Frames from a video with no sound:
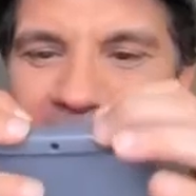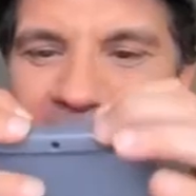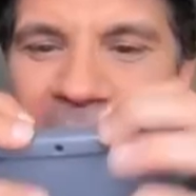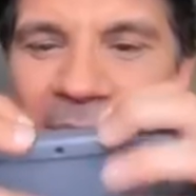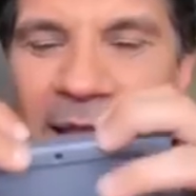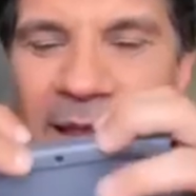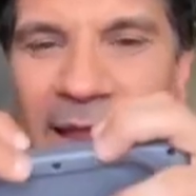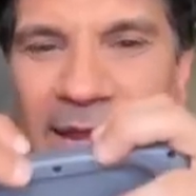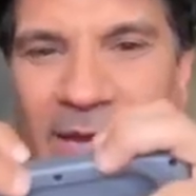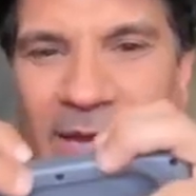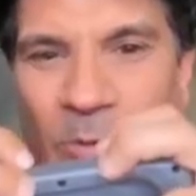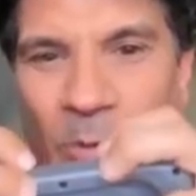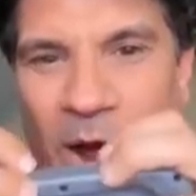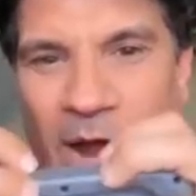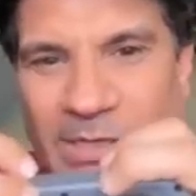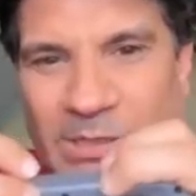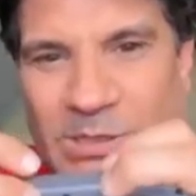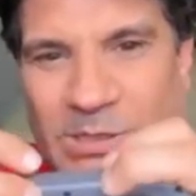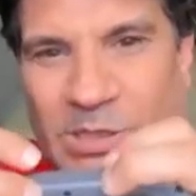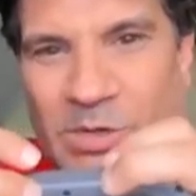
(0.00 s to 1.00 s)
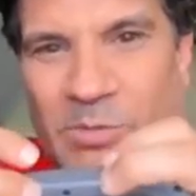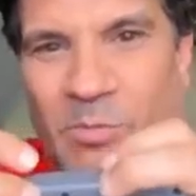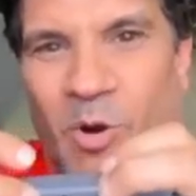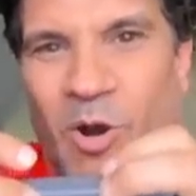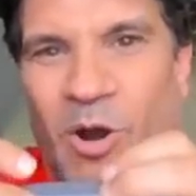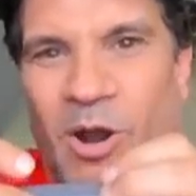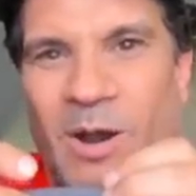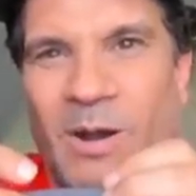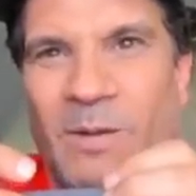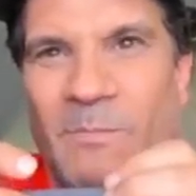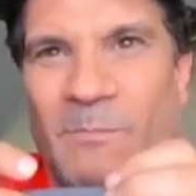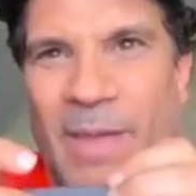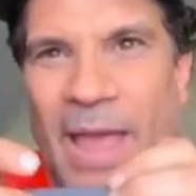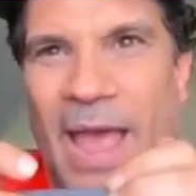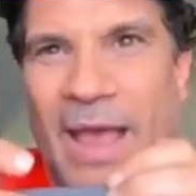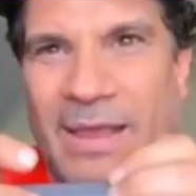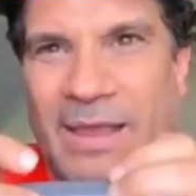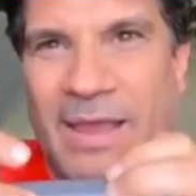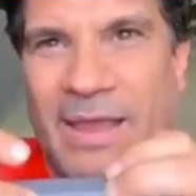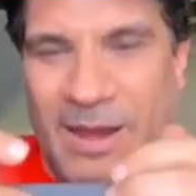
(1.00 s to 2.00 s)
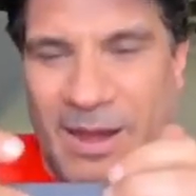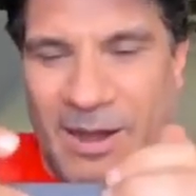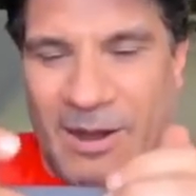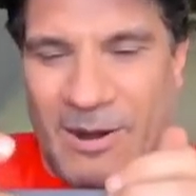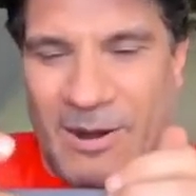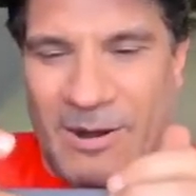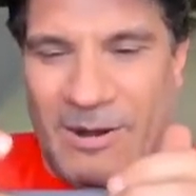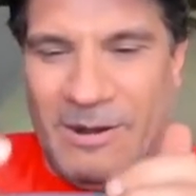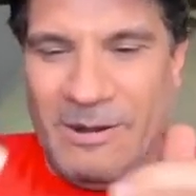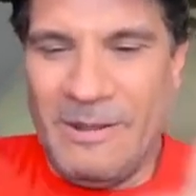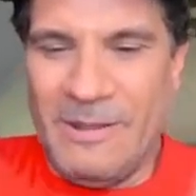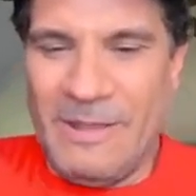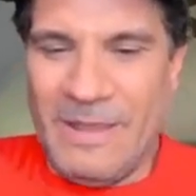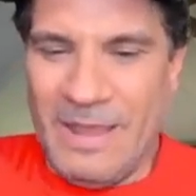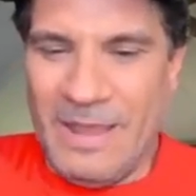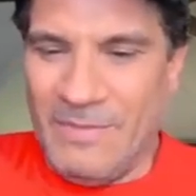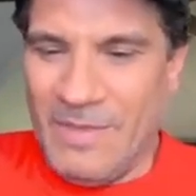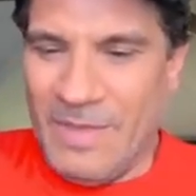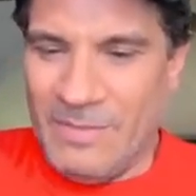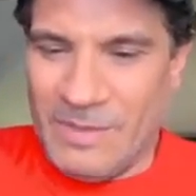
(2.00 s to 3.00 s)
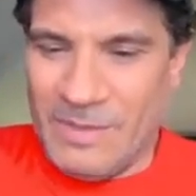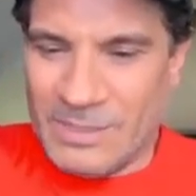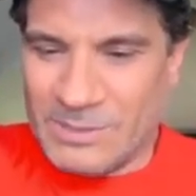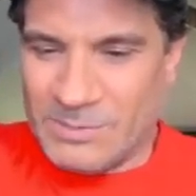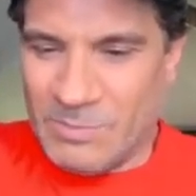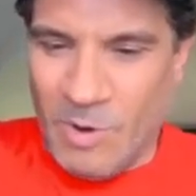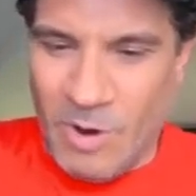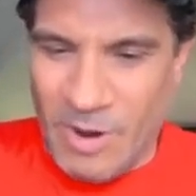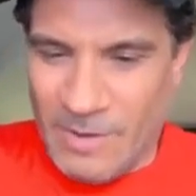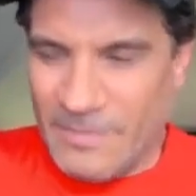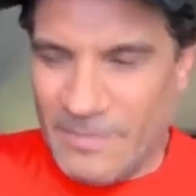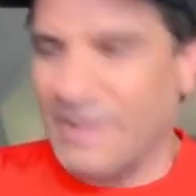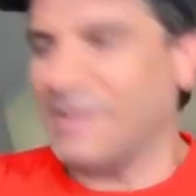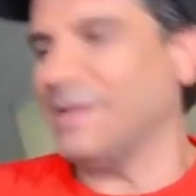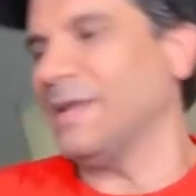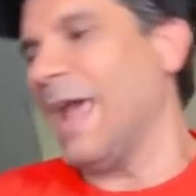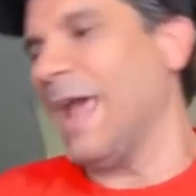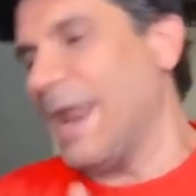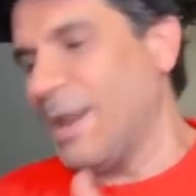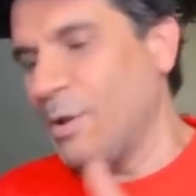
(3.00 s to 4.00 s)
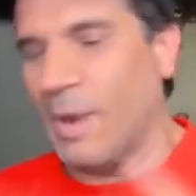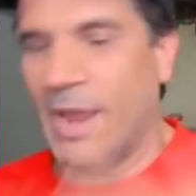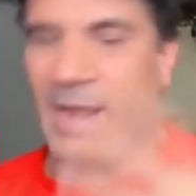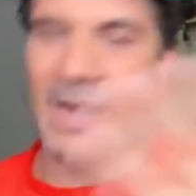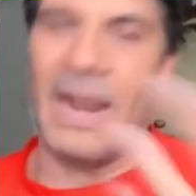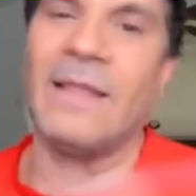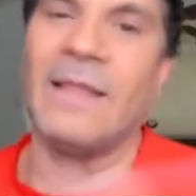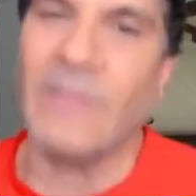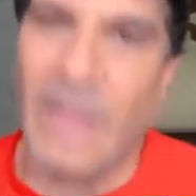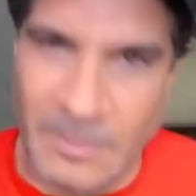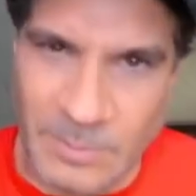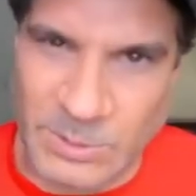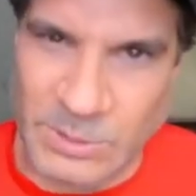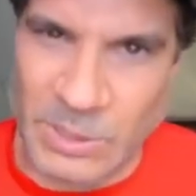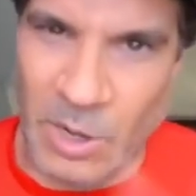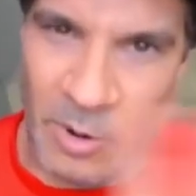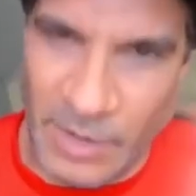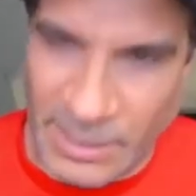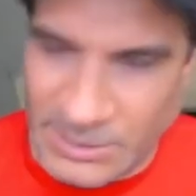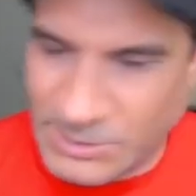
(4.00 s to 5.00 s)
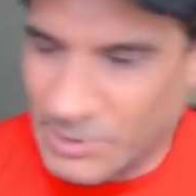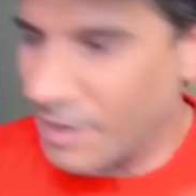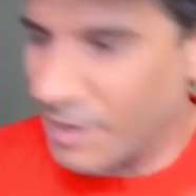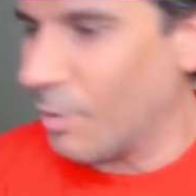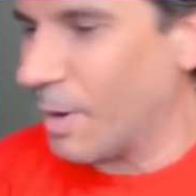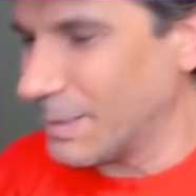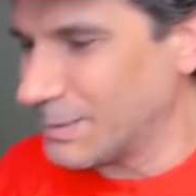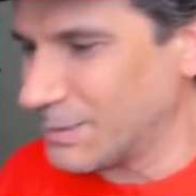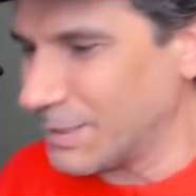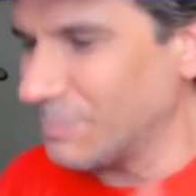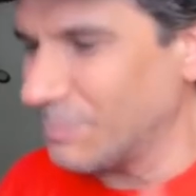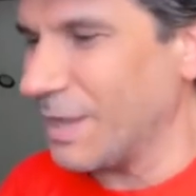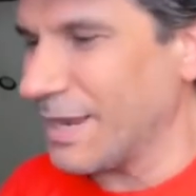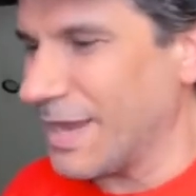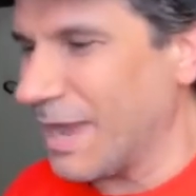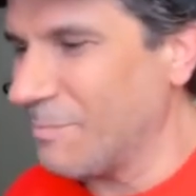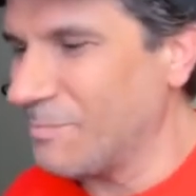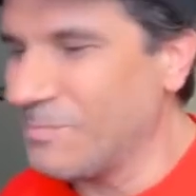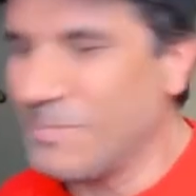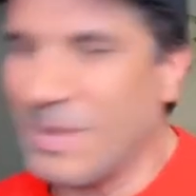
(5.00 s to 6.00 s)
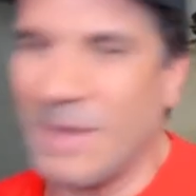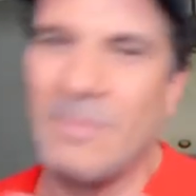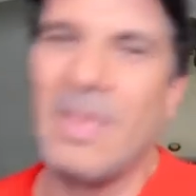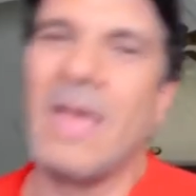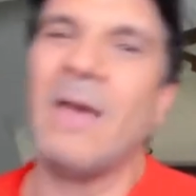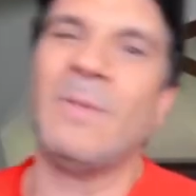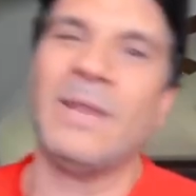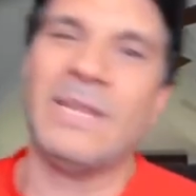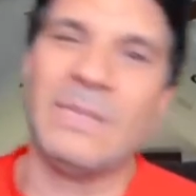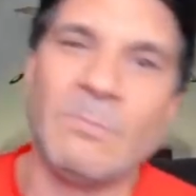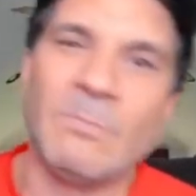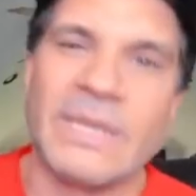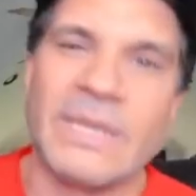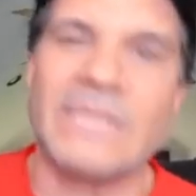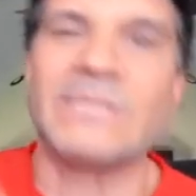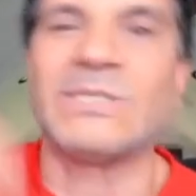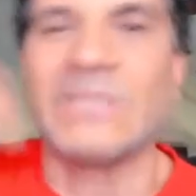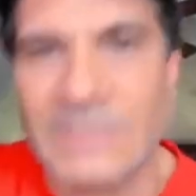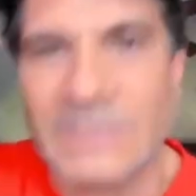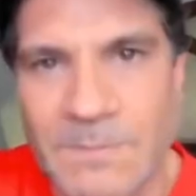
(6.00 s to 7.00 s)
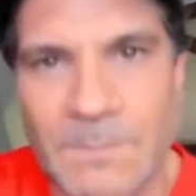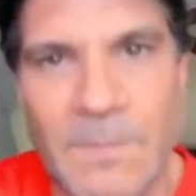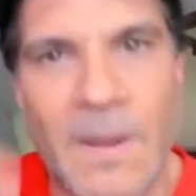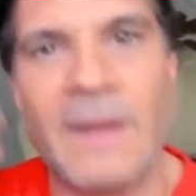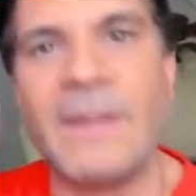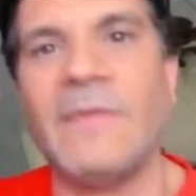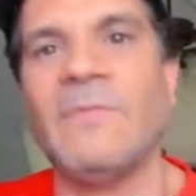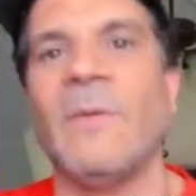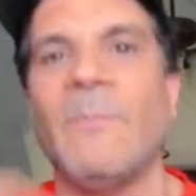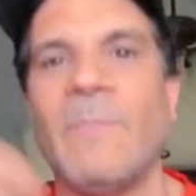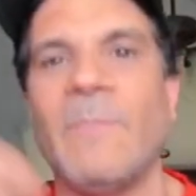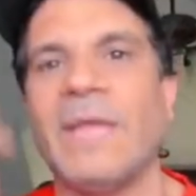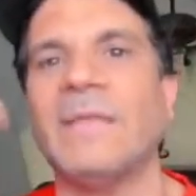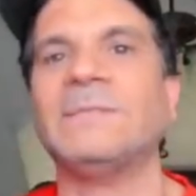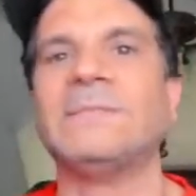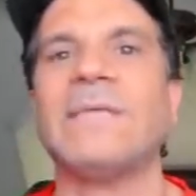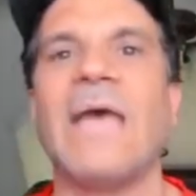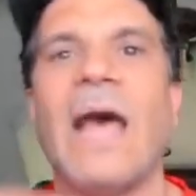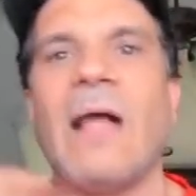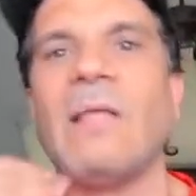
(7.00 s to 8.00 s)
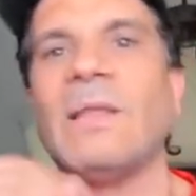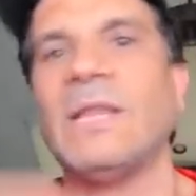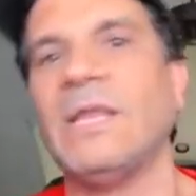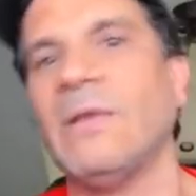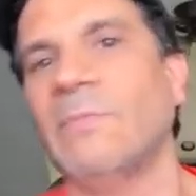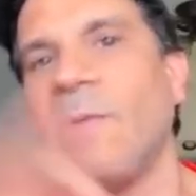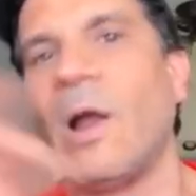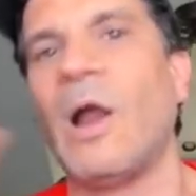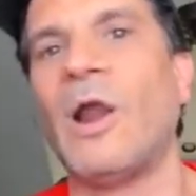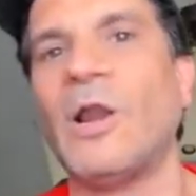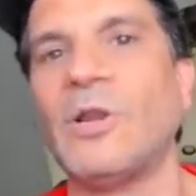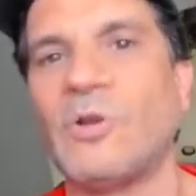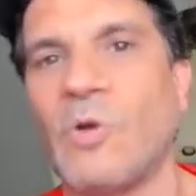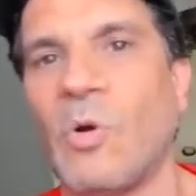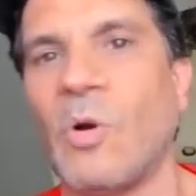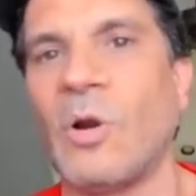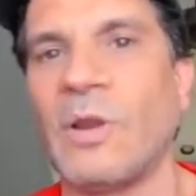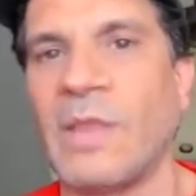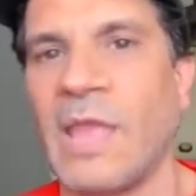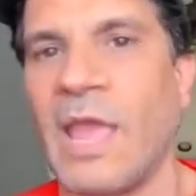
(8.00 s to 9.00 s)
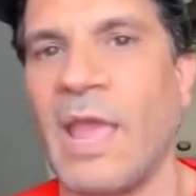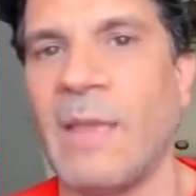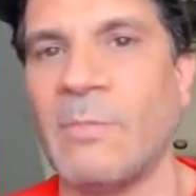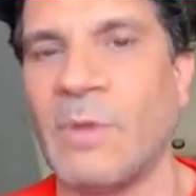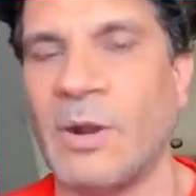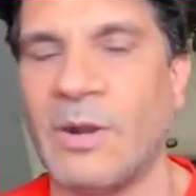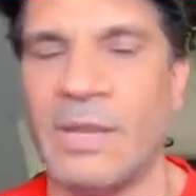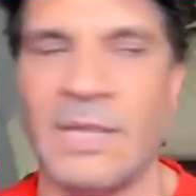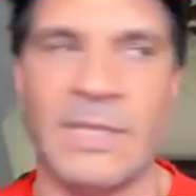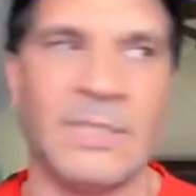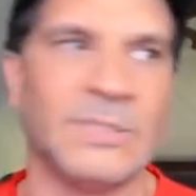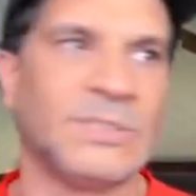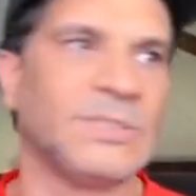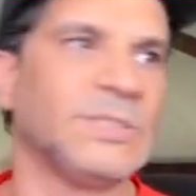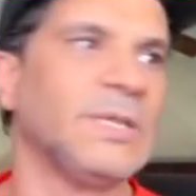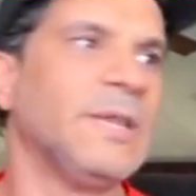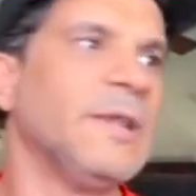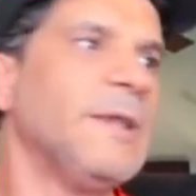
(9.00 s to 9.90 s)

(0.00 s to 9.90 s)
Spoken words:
and then you want 2 more back here, and then there's more. Anyway, and I love Sony, so I don't want to seem like but it's just funny. The mentality of hardcore gamer is